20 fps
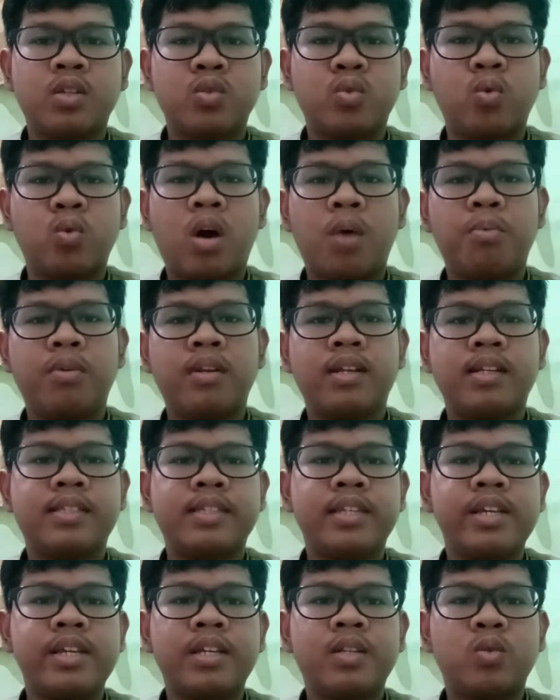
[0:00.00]
to
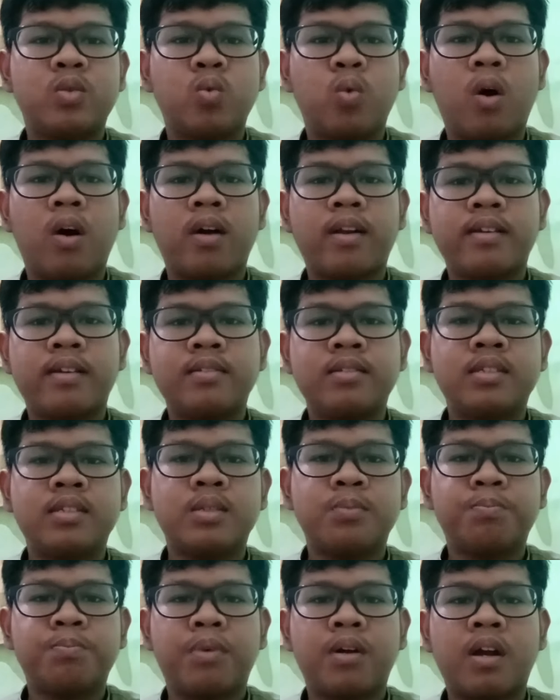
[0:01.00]
ability to
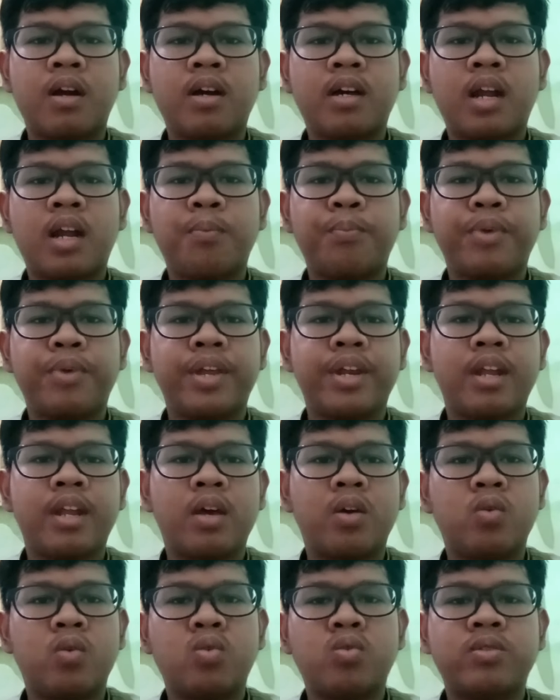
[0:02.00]
arrange paragraph in
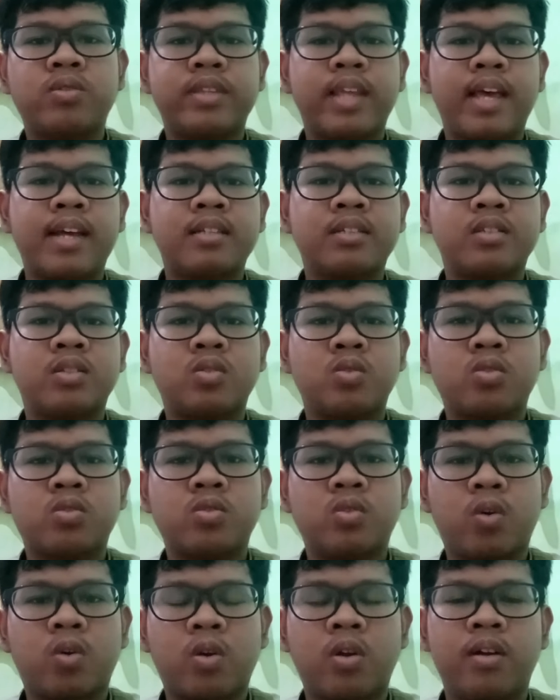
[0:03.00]
a good text
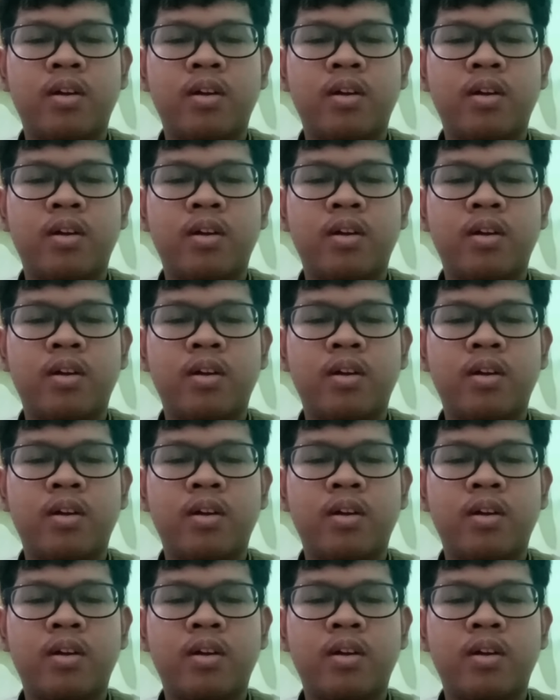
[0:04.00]
structure.